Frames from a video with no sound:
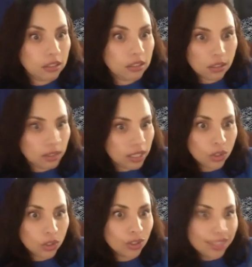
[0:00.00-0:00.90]
So
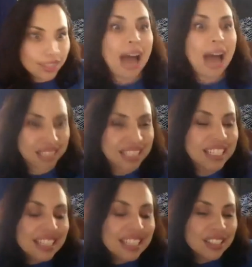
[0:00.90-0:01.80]
let's just adapt.
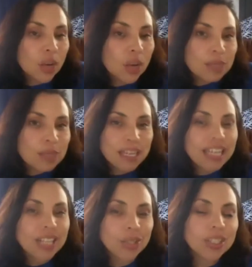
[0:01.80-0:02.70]
So it's been
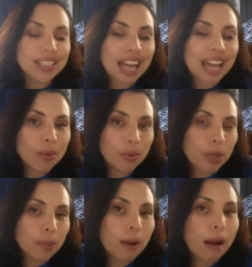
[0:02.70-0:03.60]
an interesting time, but we're
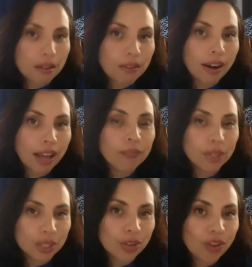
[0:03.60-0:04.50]
pretty proud of our
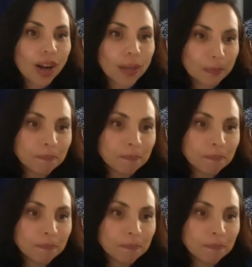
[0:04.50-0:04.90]
efforts so far.